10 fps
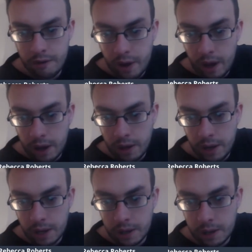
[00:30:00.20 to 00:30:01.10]
fine
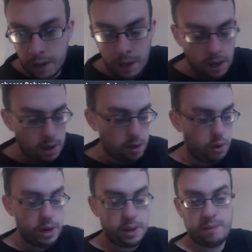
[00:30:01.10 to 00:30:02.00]
knit.
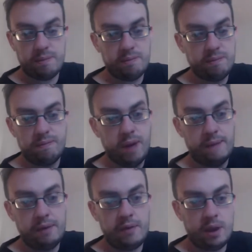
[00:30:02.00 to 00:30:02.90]
Quid.
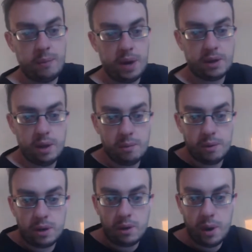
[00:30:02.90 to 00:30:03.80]
Everything I picked up
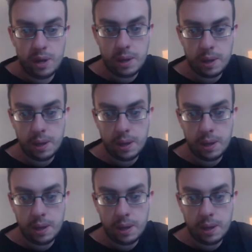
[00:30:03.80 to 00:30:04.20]
was a quid.